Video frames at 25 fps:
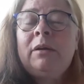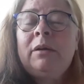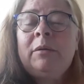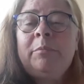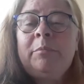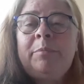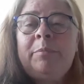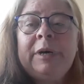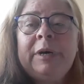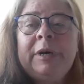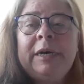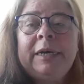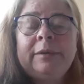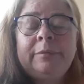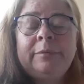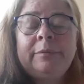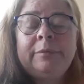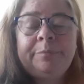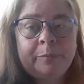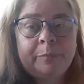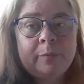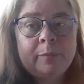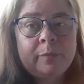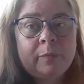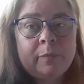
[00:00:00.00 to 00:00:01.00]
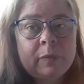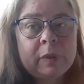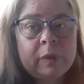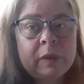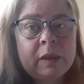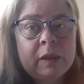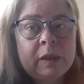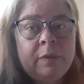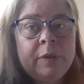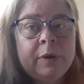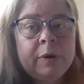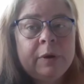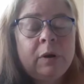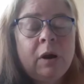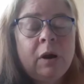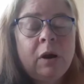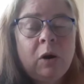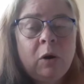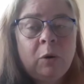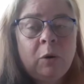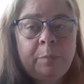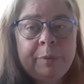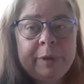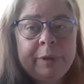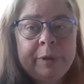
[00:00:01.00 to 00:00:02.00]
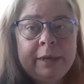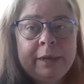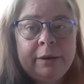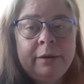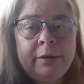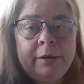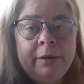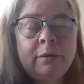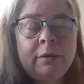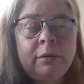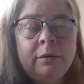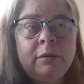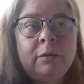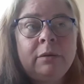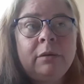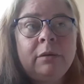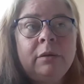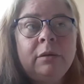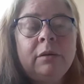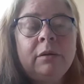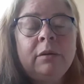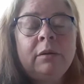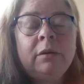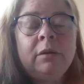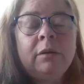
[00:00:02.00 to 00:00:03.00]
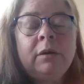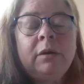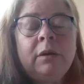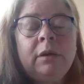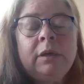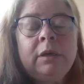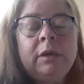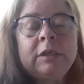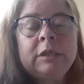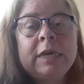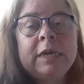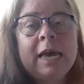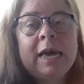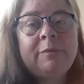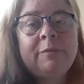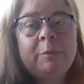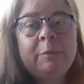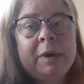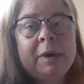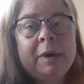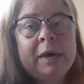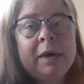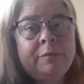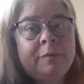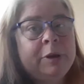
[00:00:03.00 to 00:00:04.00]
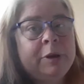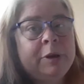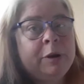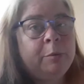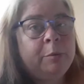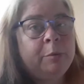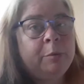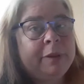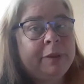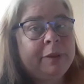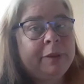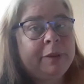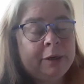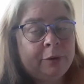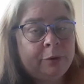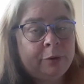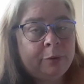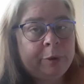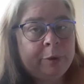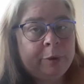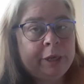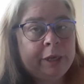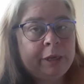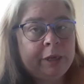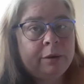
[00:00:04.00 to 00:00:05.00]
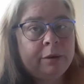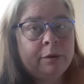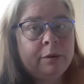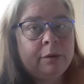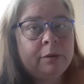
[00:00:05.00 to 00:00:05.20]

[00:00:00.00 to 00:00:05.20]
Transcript: But they're hoping to have him out of here by the end of the week.